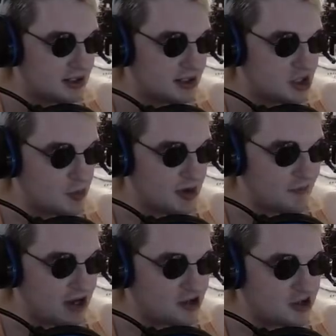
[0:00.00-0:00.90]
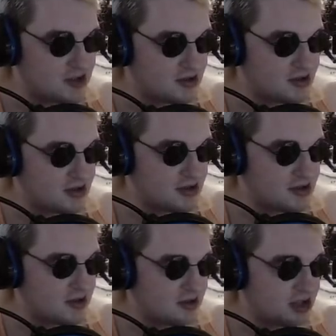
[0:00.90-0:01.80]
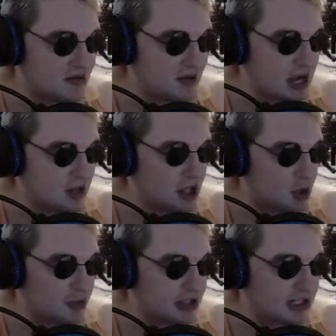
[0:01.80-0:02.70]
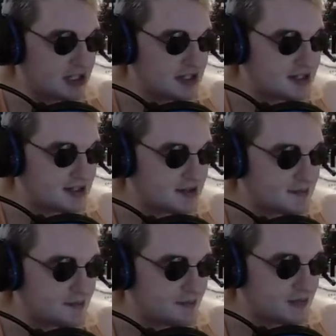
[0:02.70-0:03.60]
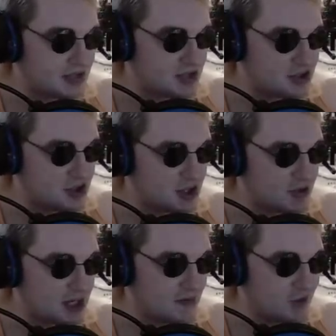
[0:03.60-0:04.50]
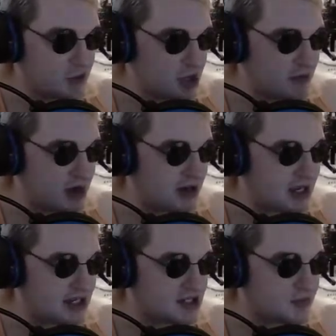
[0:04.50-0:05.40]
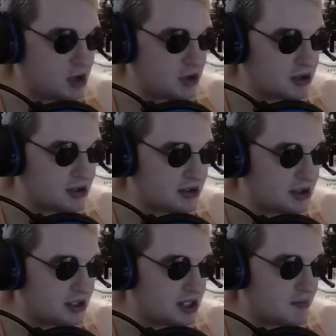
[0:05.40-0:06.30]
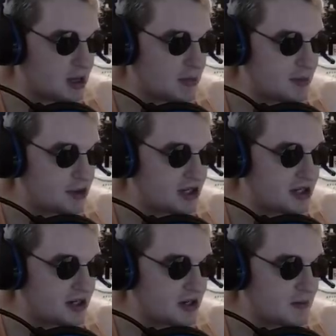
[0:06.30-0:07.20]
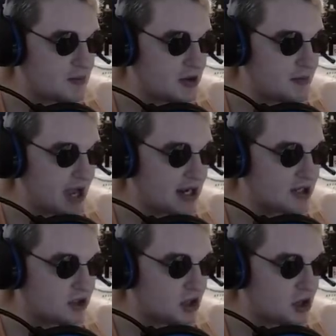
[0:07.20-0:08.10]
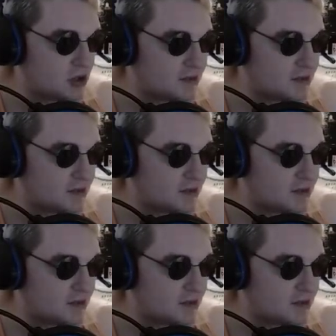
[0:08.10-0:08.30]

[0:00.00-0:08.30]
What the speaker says: don't be afraid to just leave it out in the open like this. Just, if you're worried about it getting swung, maybe put it a bit back in the hall.